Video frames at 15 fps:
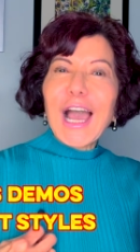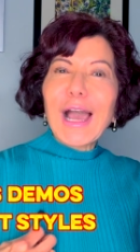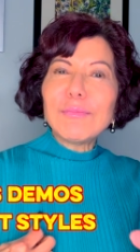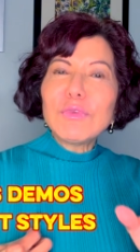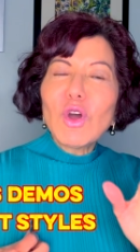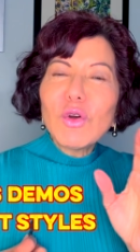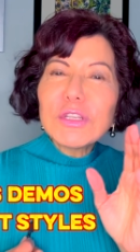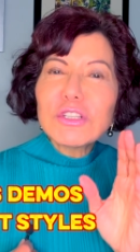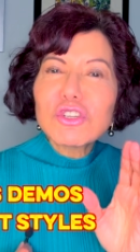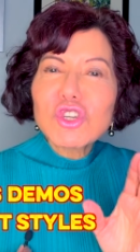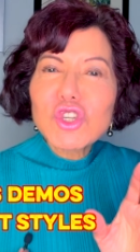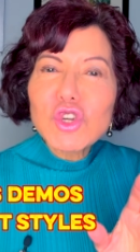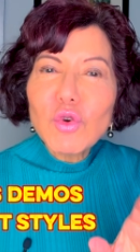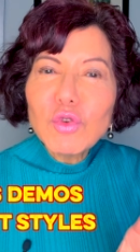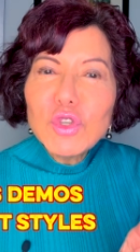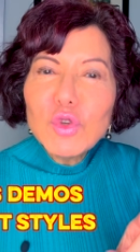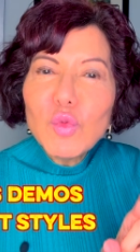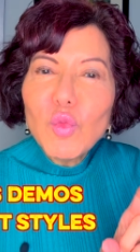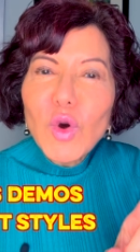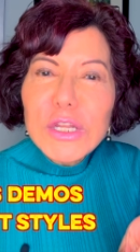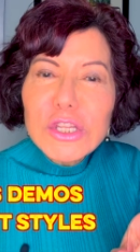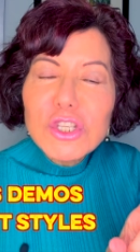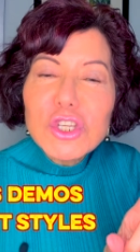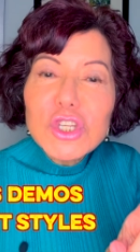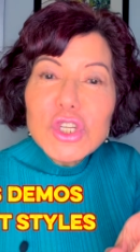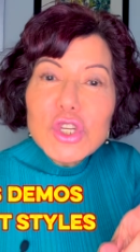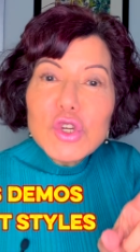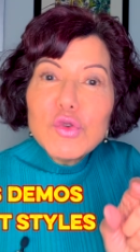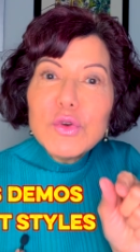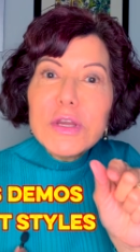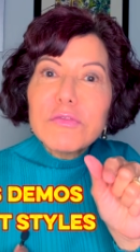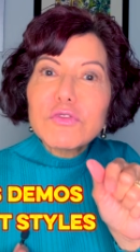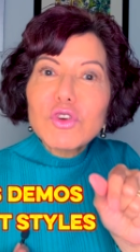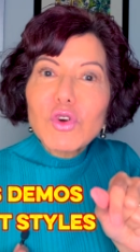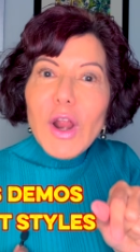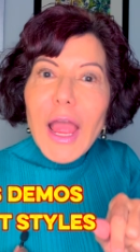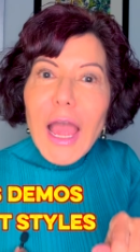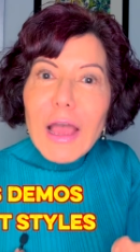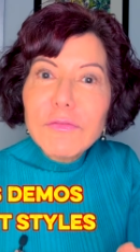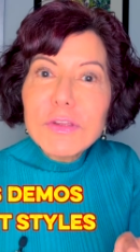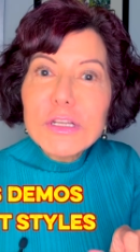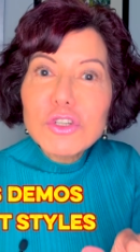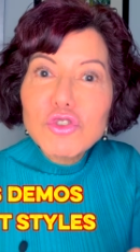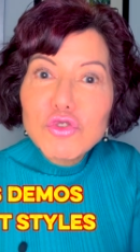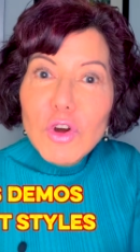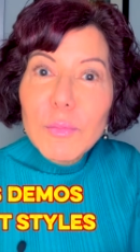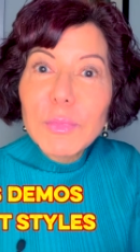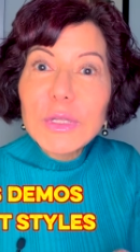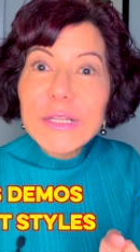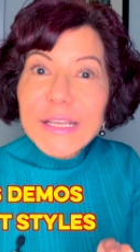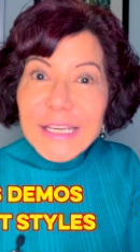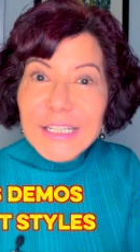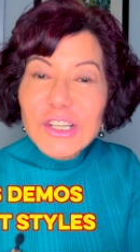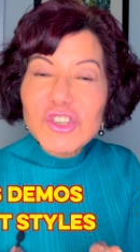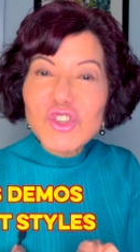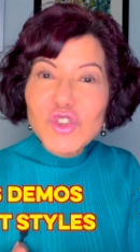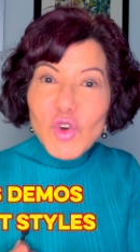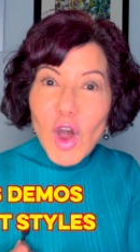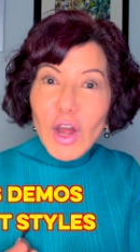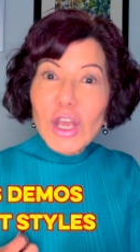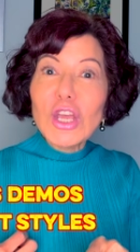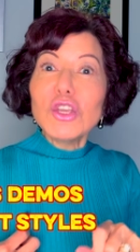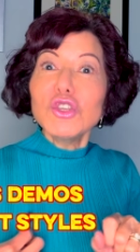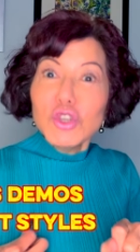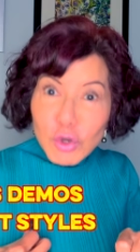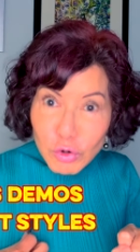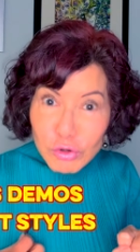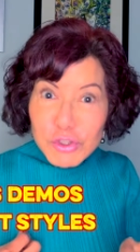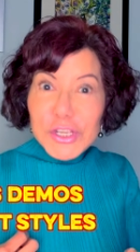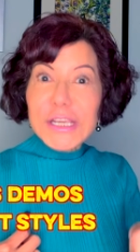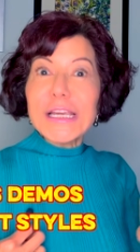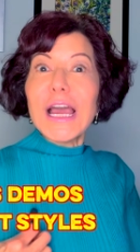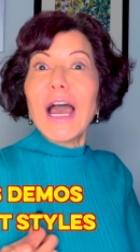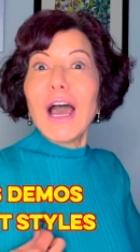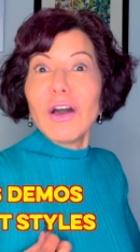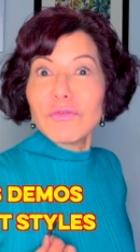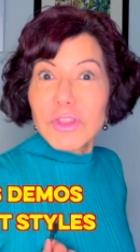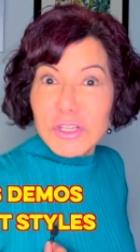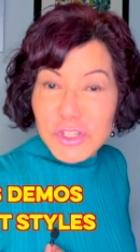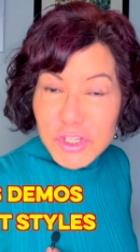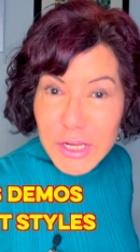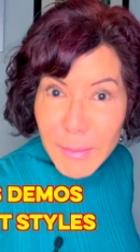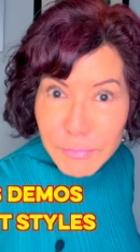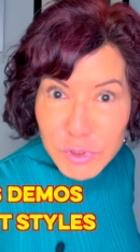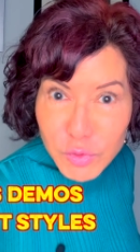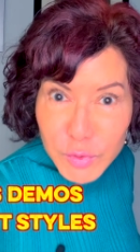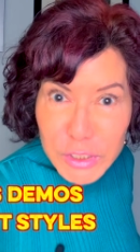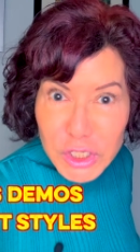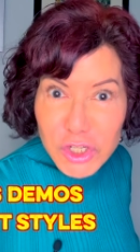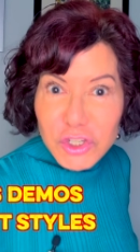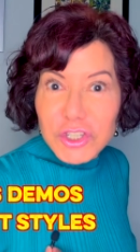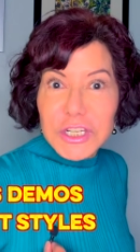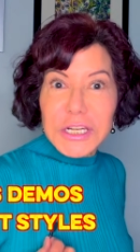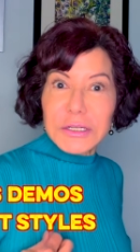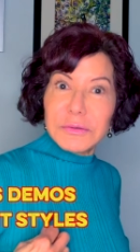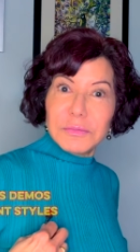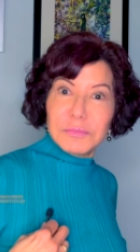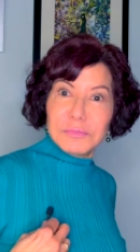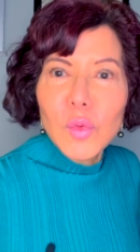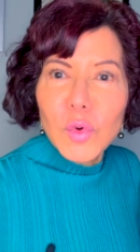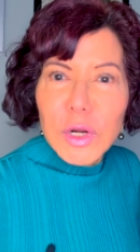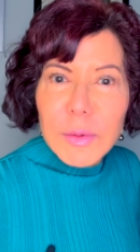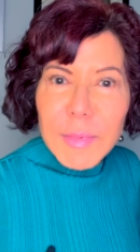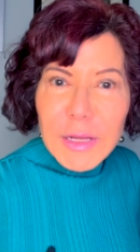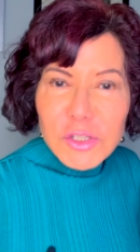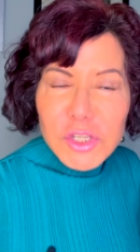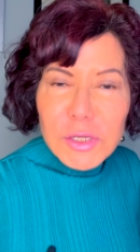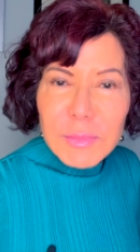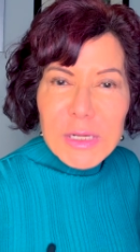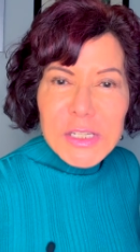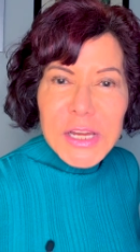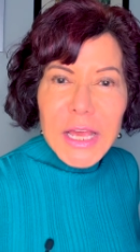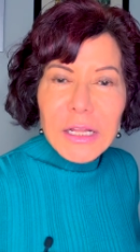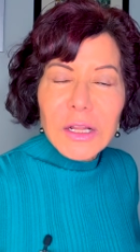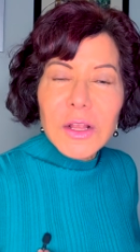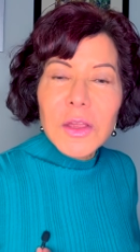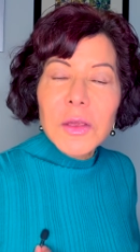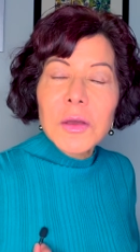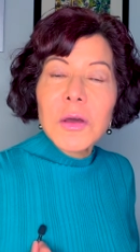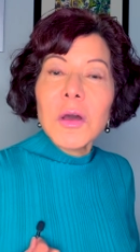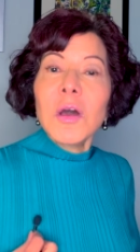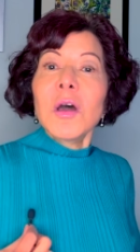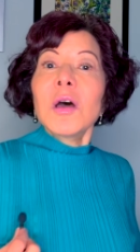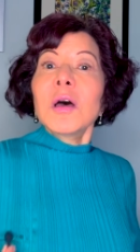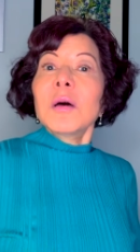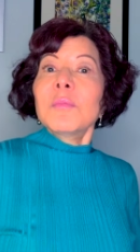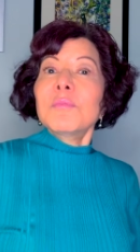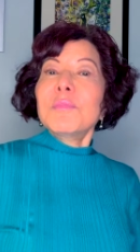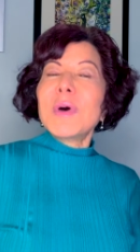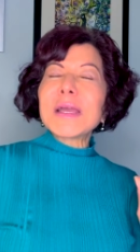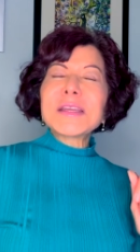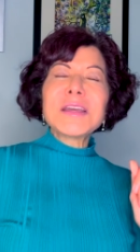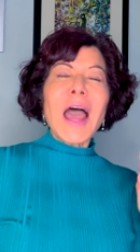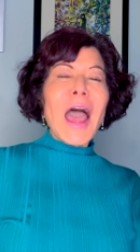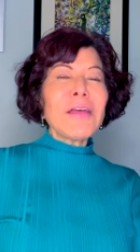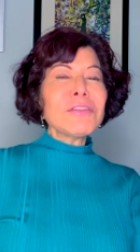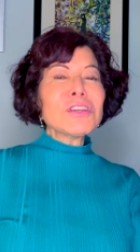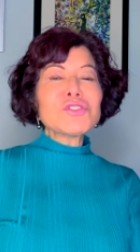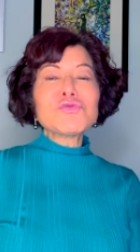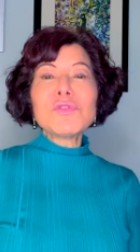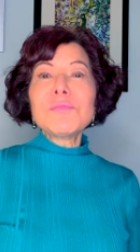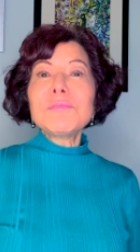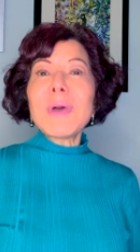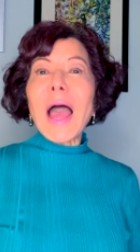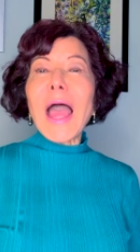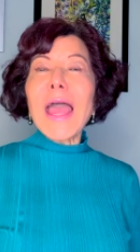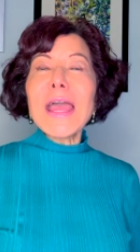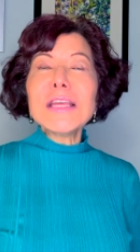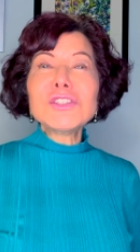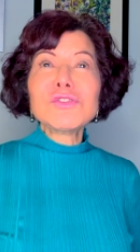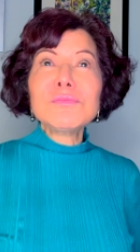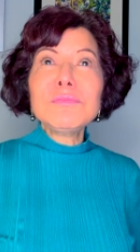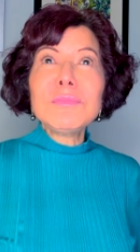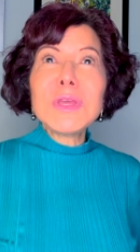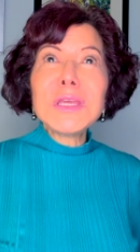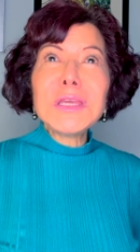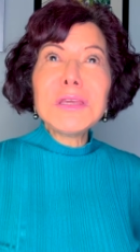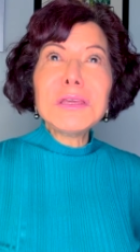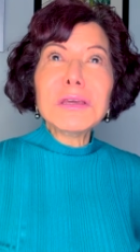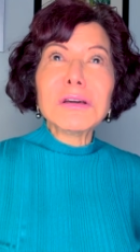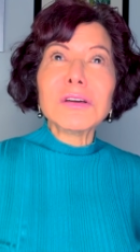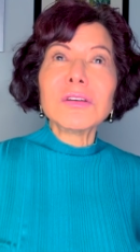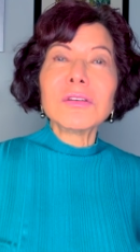I'm going to show you what to do if you're having trouble in a song using the steps we just did. What about some Adele? My God, this reminds me